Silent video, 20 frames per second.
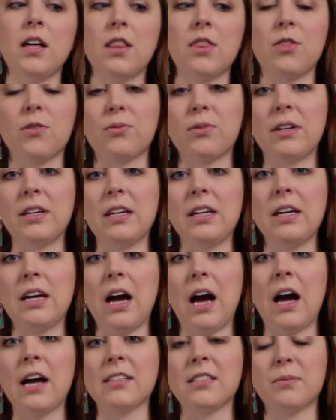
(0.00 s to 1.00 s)
three
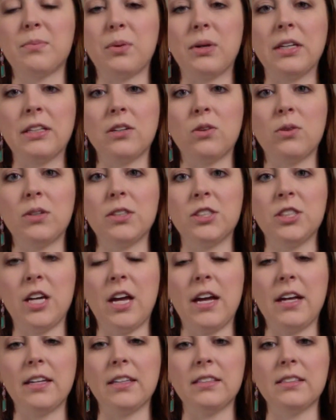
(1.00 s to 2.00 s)
isoprenoid
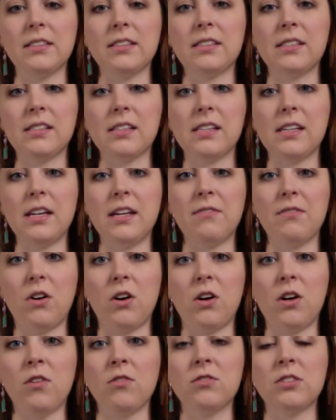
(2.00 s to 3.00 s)
chains
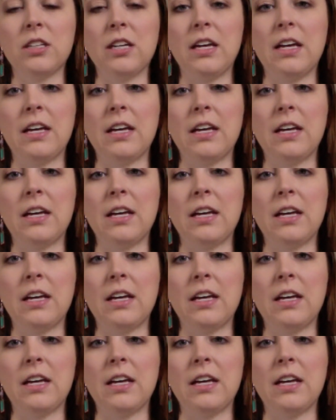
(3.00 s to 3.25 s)
involved,